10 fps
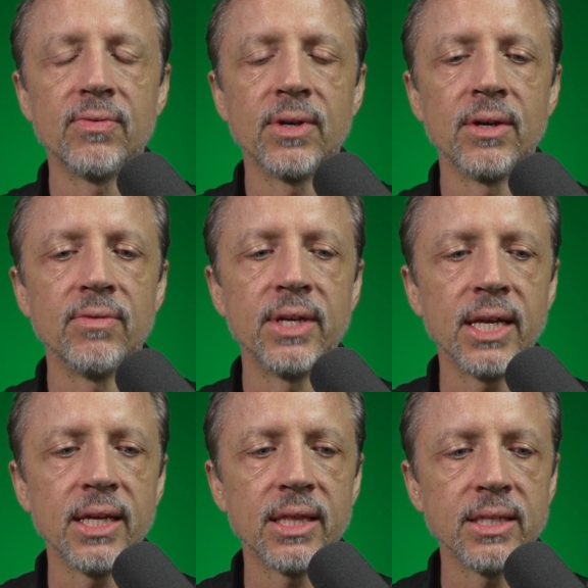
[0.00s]
of
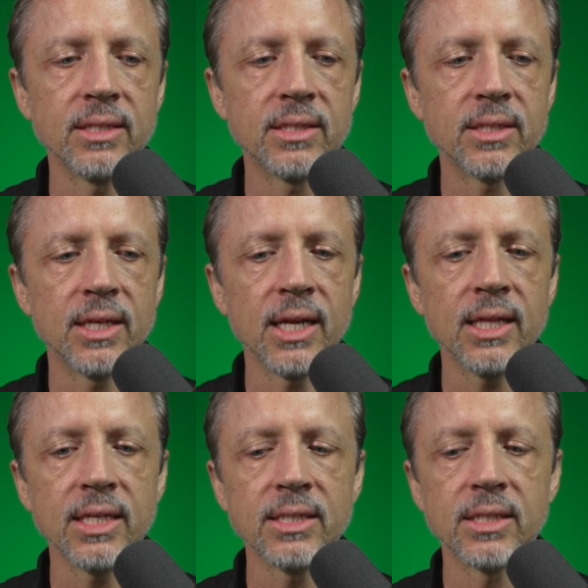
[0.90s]
getting things getting
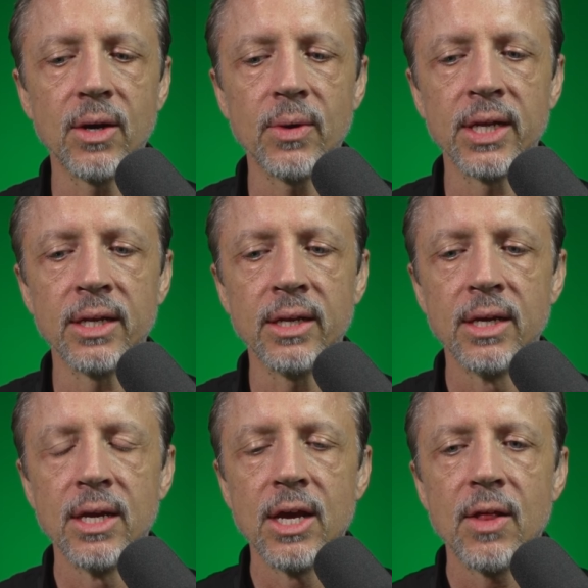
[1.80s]
things going and
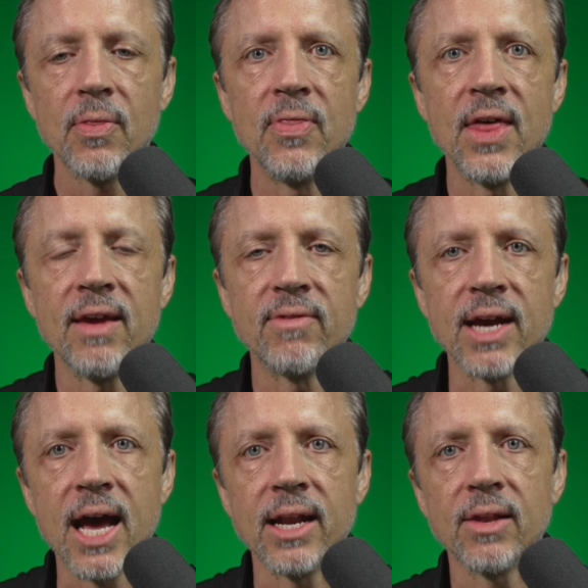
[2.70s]
they've
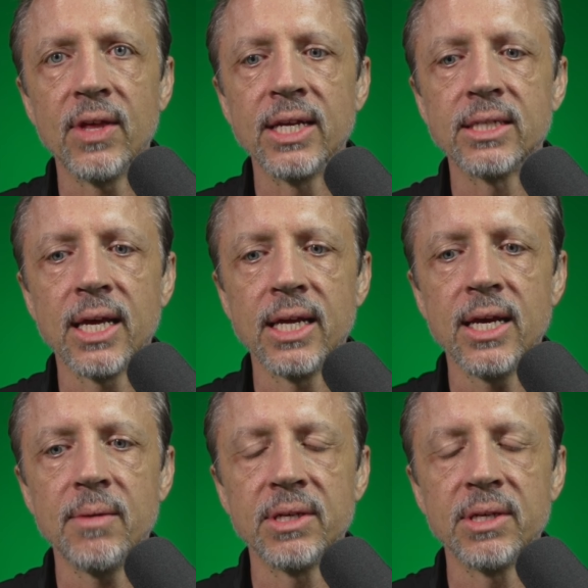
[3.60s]
got things lined up.